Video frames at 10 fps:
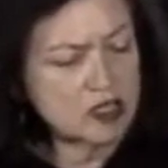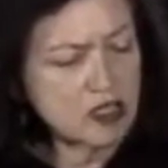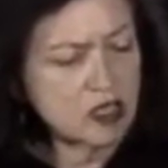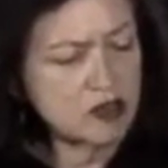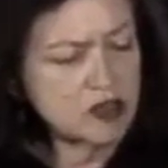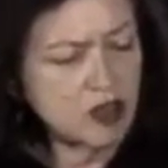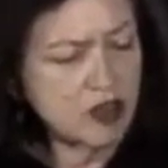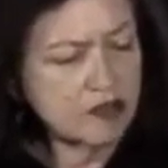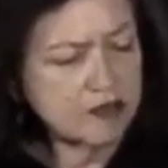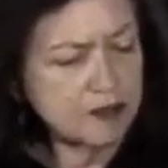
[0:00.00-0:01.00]
his clothes
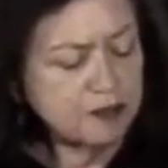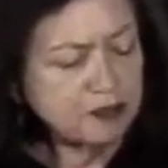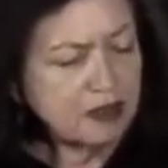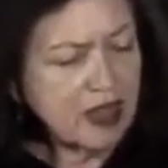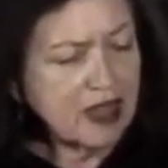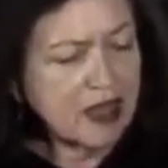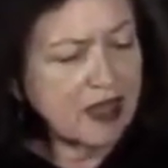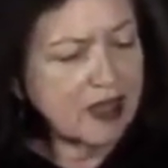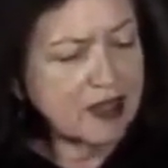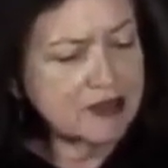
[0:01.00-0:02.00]
off,
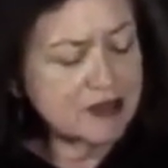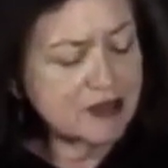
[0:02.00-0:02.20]
and